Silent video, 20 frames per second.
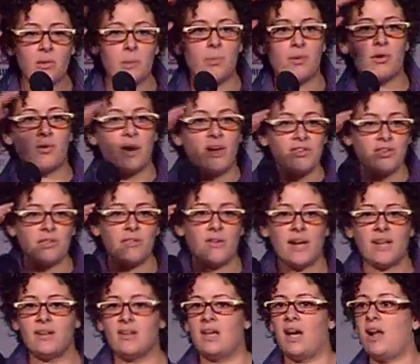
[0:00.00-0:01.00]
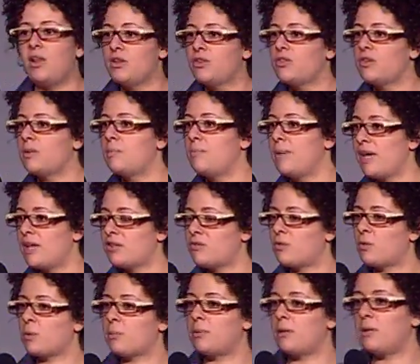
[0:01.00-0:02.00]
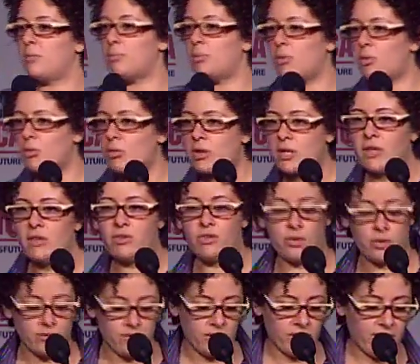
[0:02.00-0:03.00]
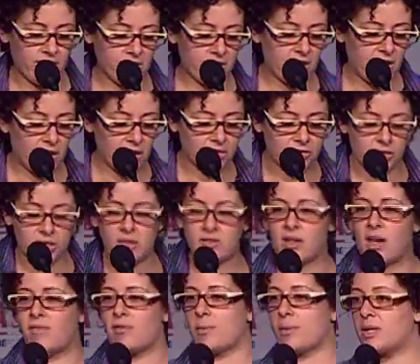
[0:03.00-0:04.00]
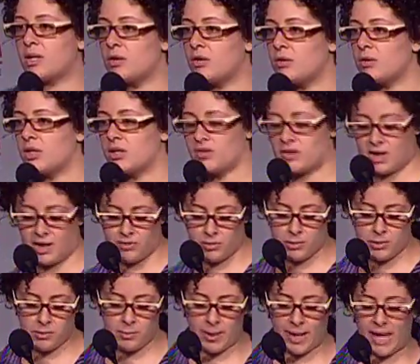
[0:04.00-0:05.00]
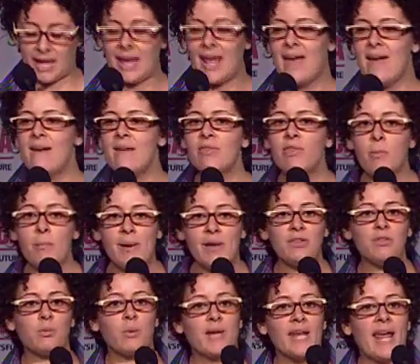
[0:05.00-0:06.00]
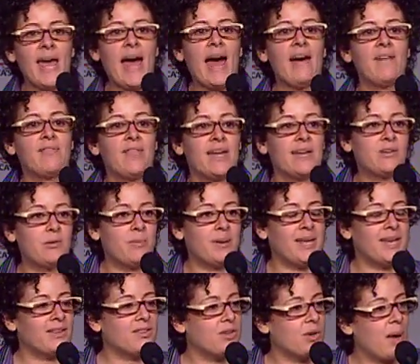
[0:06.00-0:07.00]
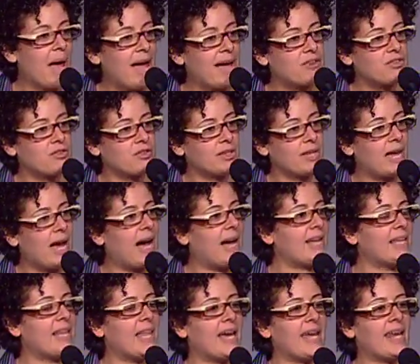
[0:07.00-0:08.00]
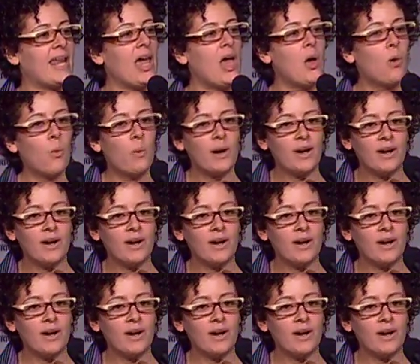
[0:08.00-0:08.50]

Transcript: progressive ideology best for people, conservative ideology, is government good, is government bad? The best way to have that debate is to actually highlight where